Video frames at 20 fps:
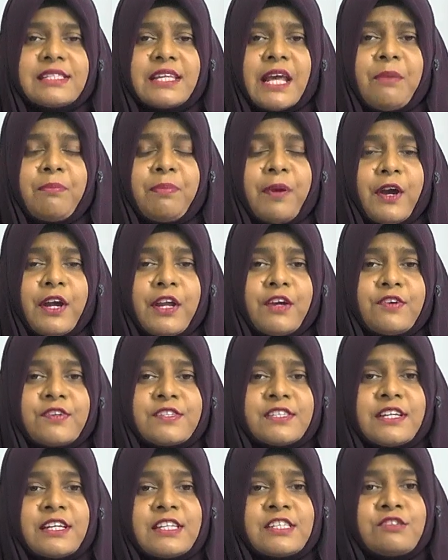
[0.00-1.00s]
and
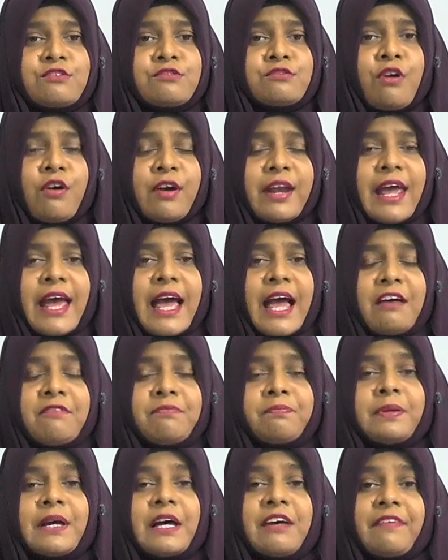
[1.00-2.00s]
producers do not
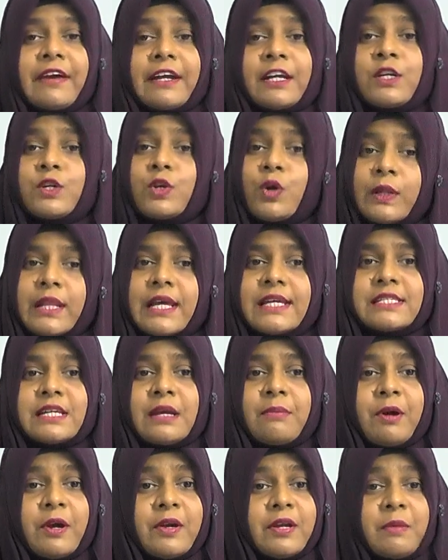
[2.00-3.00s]
have perfect knowledge
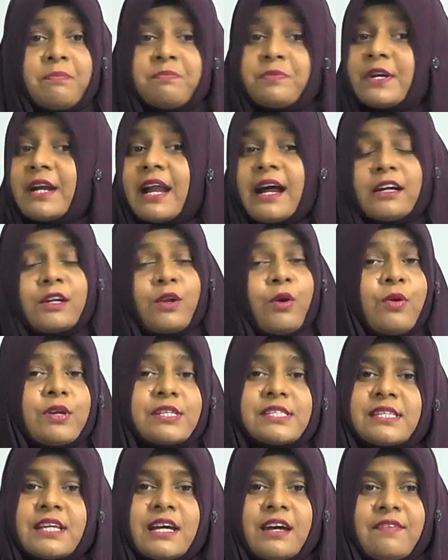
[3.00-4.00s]
about a product or
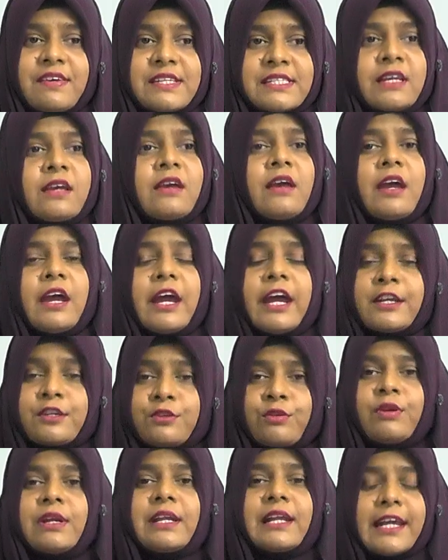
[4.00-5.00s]
service, it
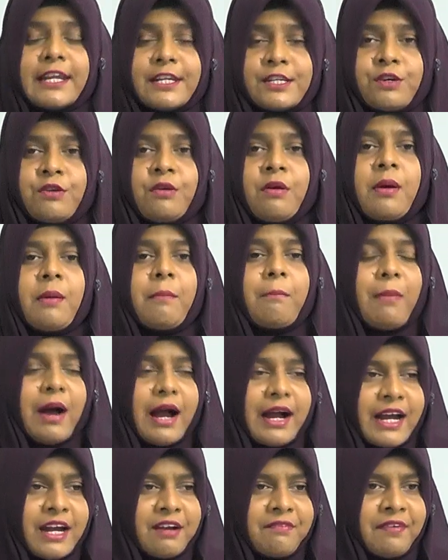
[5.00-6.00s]
could lead to
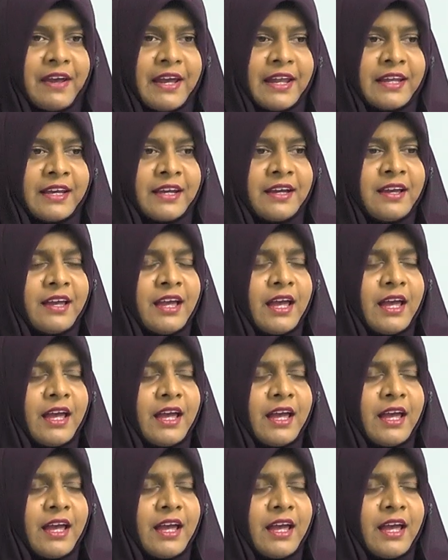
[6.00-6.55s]
market failure.